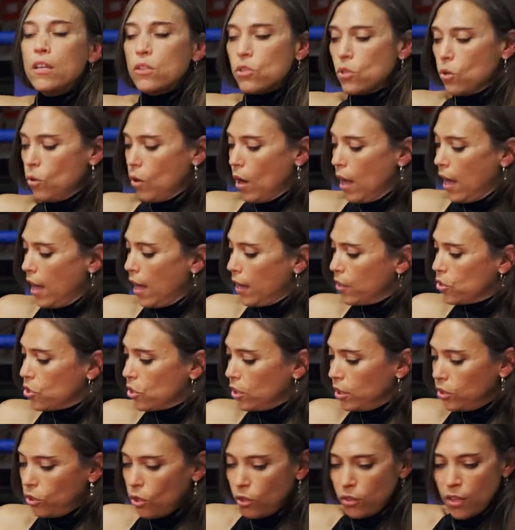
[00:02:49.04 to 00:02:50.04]
So I
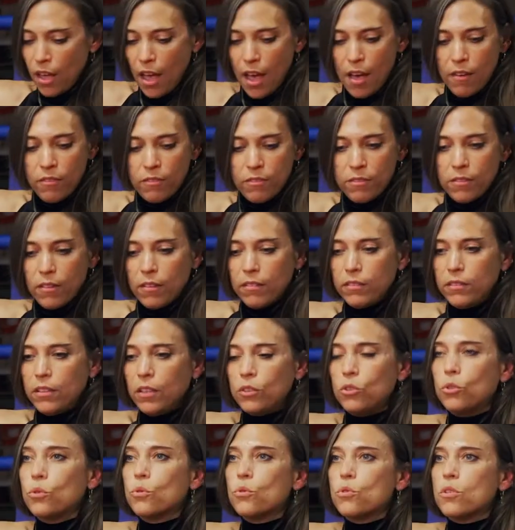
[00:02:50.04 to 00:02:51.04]
actually don't have
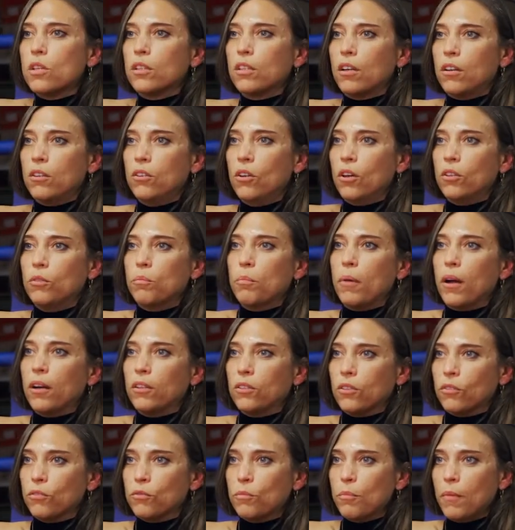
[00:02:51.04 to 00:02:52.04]
tattoos that are not
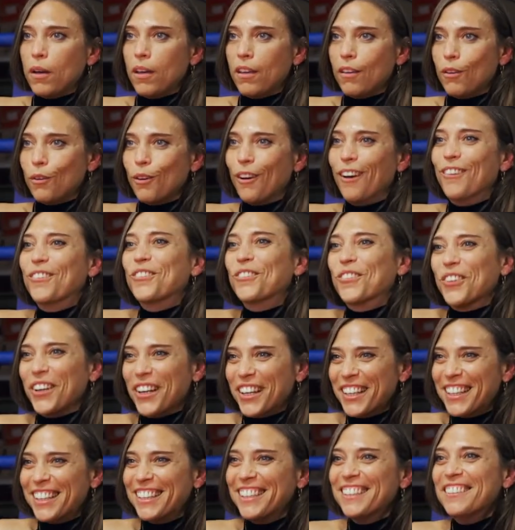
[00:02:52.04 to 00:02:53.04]
part of my
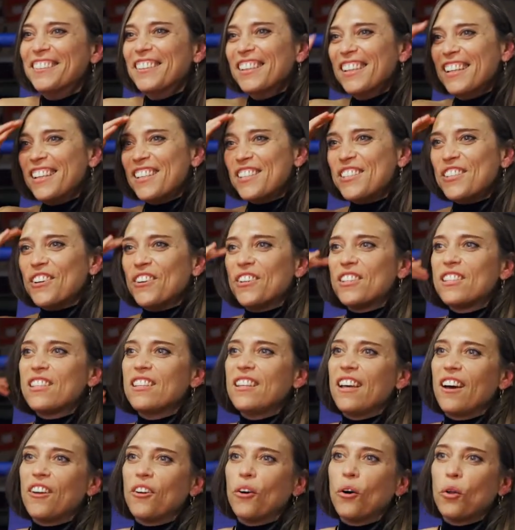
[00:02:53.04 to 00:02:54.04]
work. So
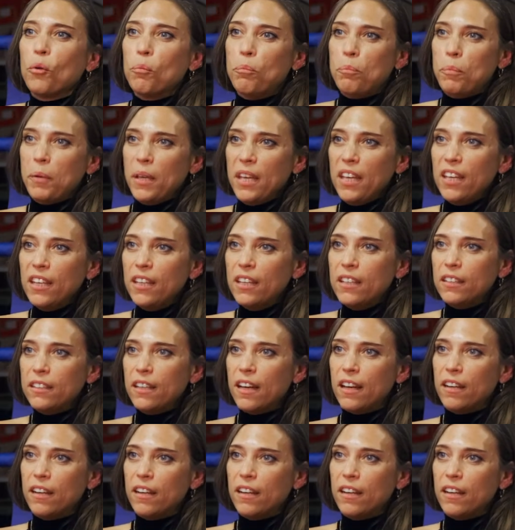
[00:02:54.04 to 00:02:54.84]
they are all pink.